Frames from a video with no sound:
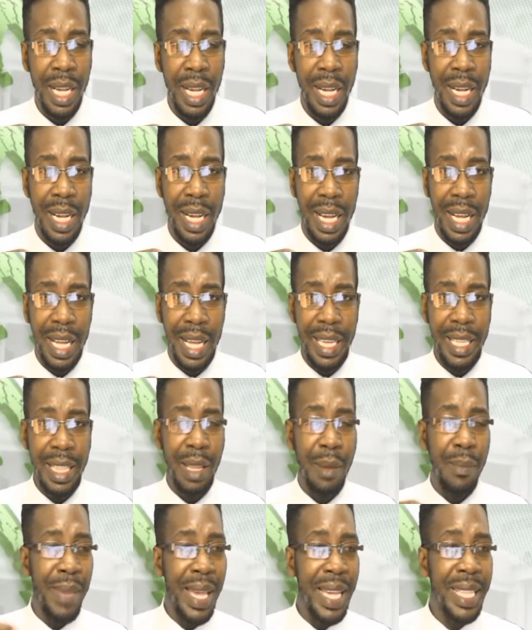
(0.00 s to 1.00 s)
I
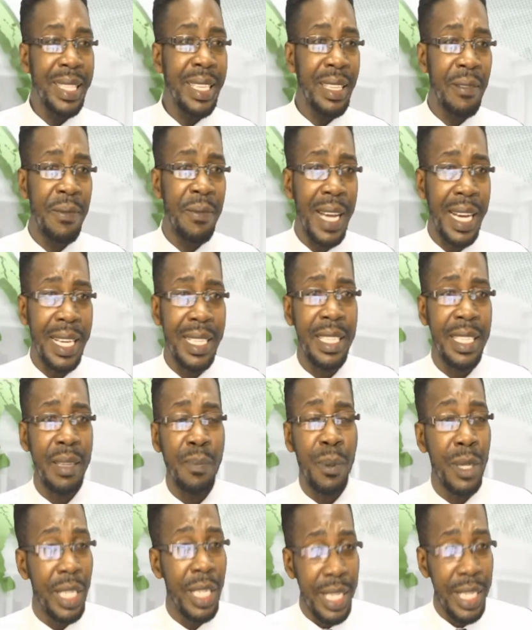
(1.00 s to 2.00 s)
lamented the fact that the
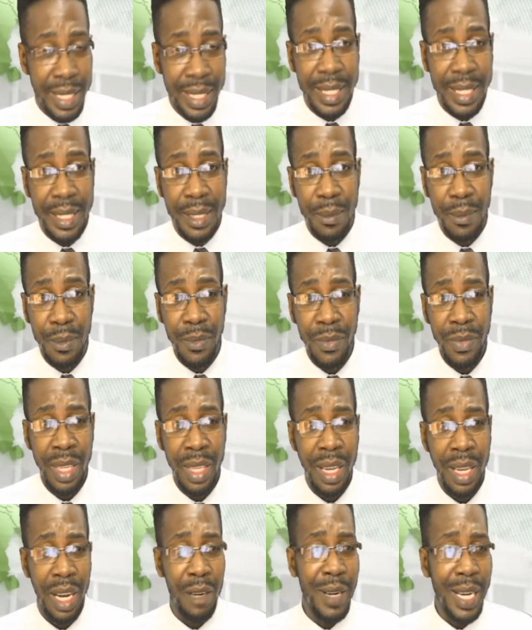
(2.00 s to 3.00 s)
police
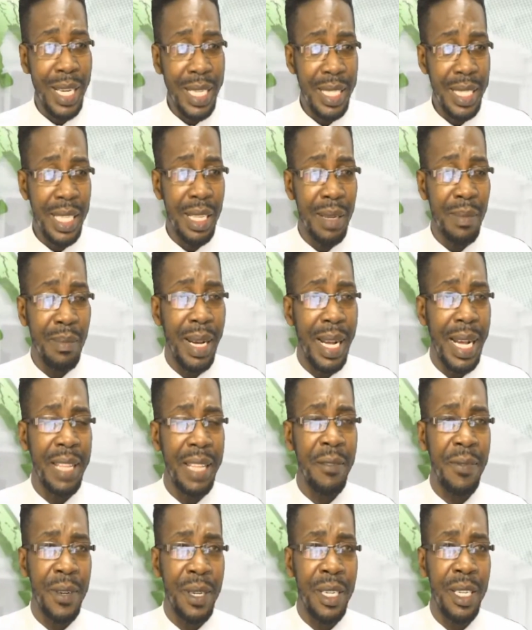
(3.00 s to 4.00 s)
arrested a man
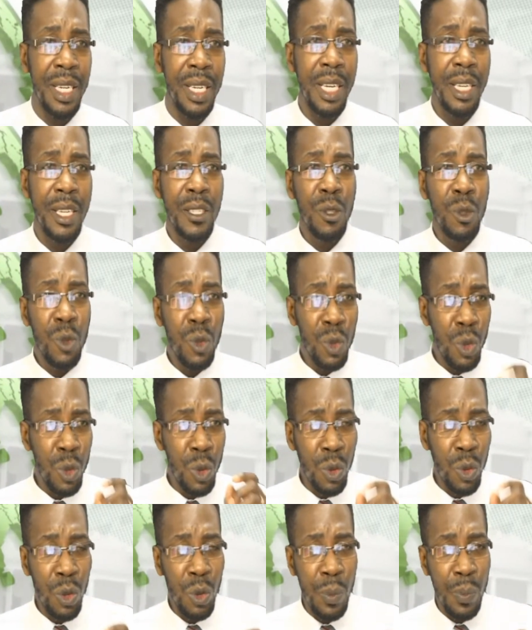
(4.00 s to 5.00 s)
for
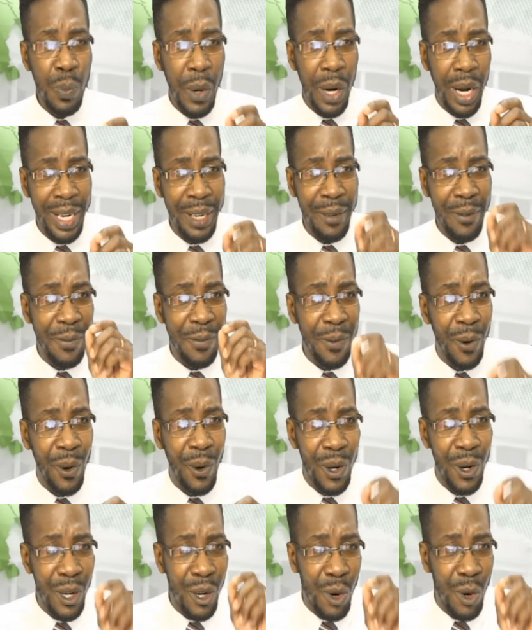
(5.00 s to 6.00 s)

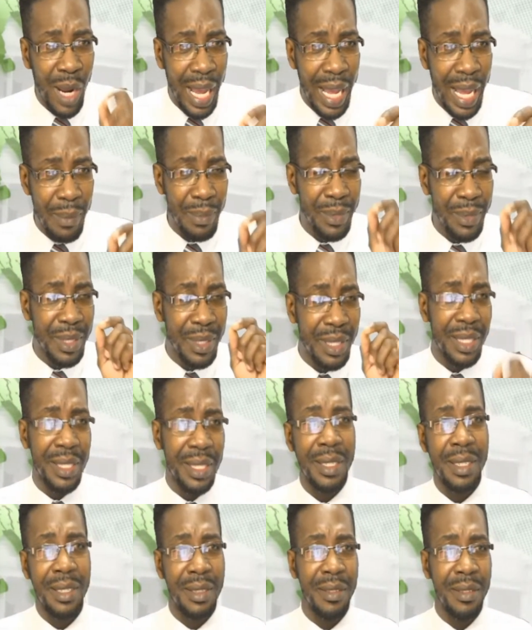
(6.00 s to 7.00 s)
2.4 grams
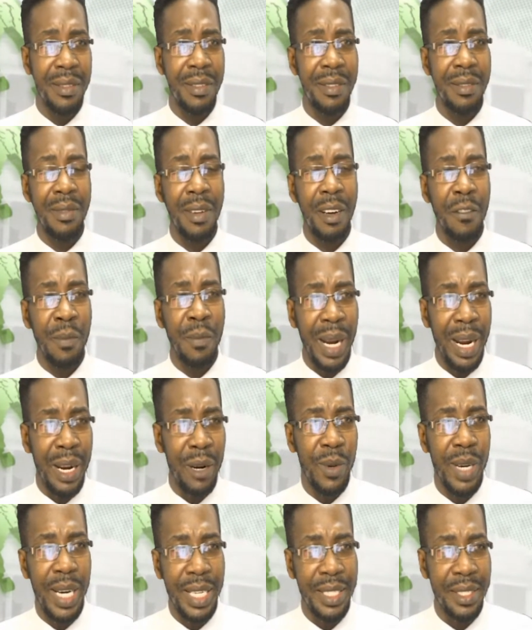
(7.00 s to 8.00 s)
of
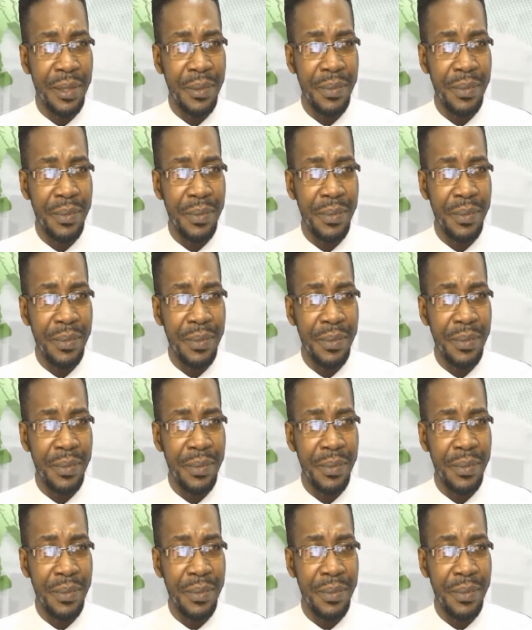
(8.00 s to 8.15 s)
marijuana.